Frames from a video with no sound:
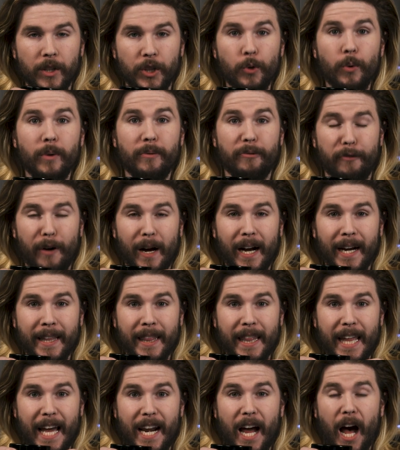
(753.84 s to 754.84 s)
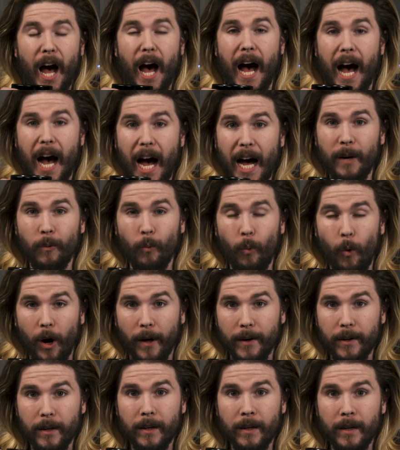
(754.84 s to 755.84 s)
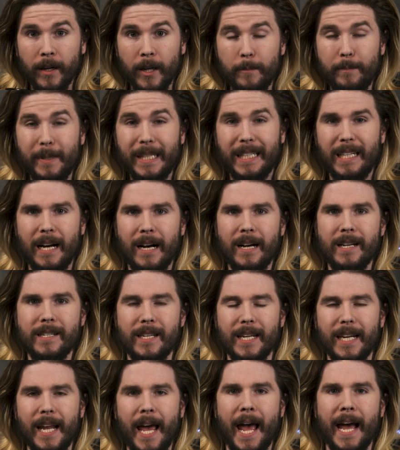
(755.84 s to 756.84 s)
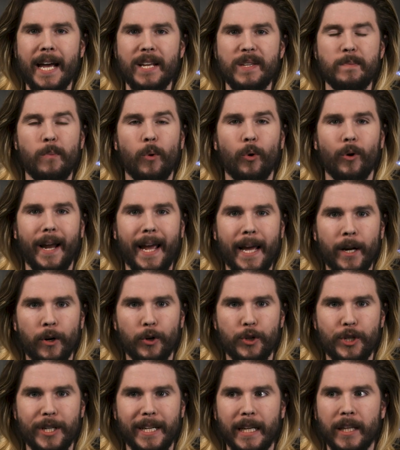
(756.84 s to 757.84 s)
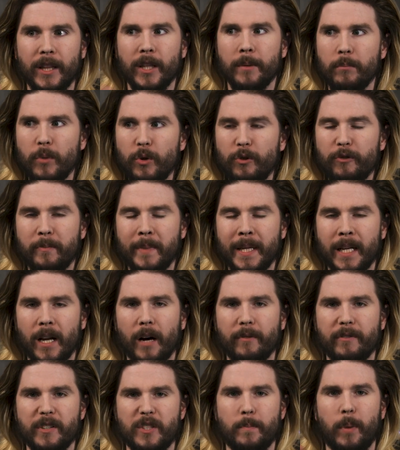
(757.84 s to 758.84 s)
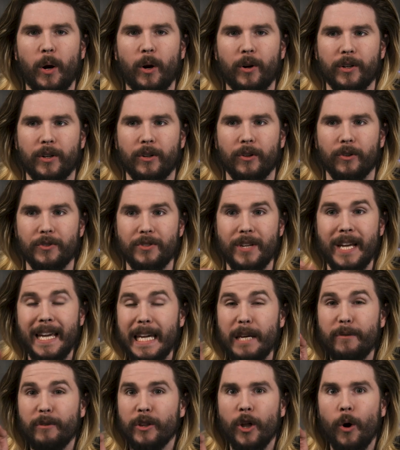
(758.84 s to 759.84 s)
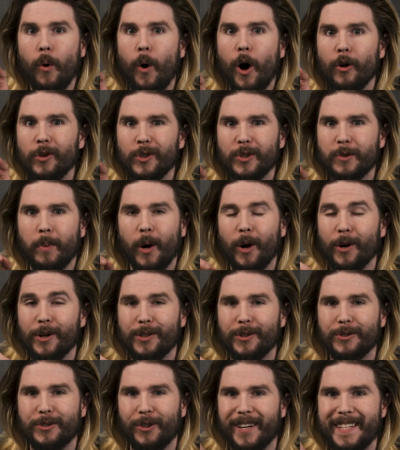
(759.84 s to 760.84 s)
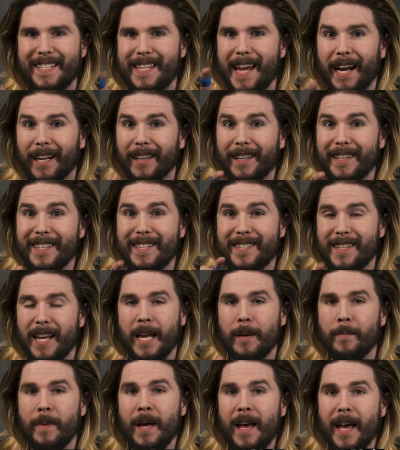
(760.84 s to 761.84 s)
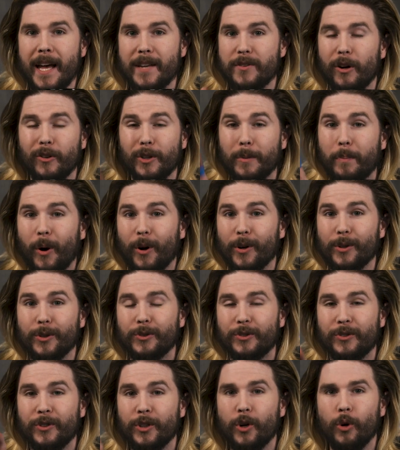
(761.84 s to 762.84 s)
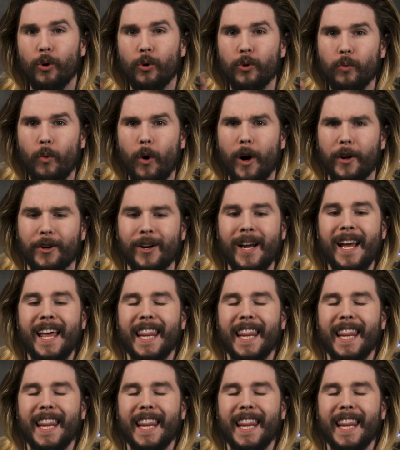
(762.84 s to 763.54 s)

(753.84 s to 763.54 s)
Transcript: you would find that hot water, because it has more energy in the movement of its particles, even though all those particles are exactly the same as all the particles in the cold water,